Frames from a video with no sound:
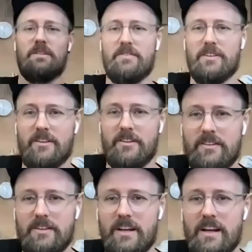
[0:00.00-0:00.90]
be for you?
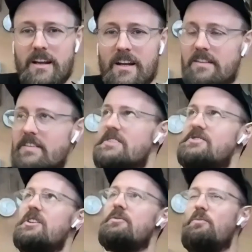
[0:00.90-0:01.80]
Yeah, like this.
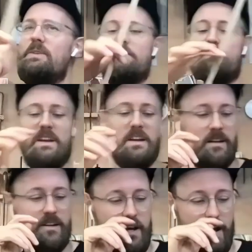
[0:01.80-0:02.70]
So with it being
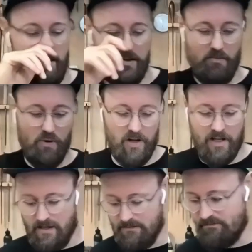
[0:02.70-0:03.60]
a
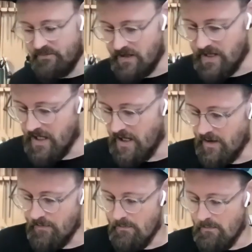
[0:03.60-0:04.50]
smaller
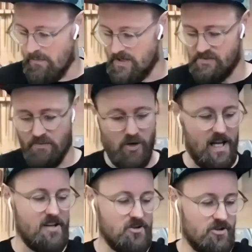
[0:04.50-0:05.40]

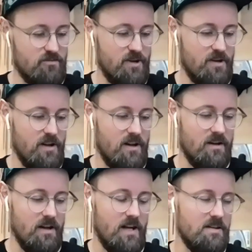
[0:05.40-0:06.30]
instrument,
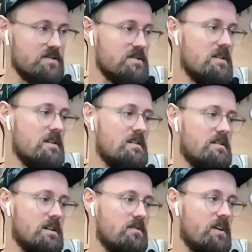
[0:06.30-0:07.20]
and
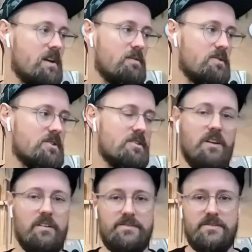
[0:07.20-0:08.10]
very much a
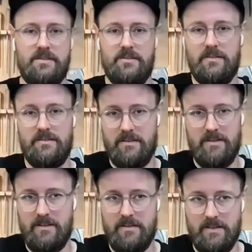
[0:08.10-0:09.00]
nod to
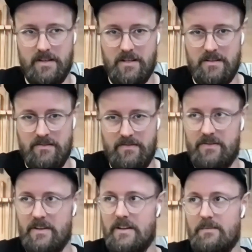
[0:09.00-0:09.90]
the kind of
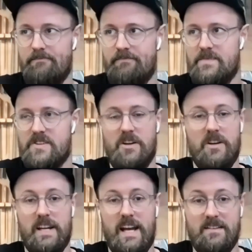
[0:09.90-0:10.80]

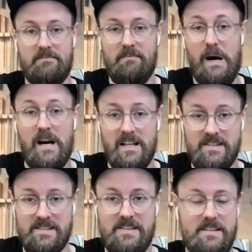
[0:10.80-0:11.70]
slotted head
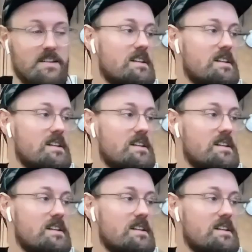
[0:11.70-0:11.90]
Martins,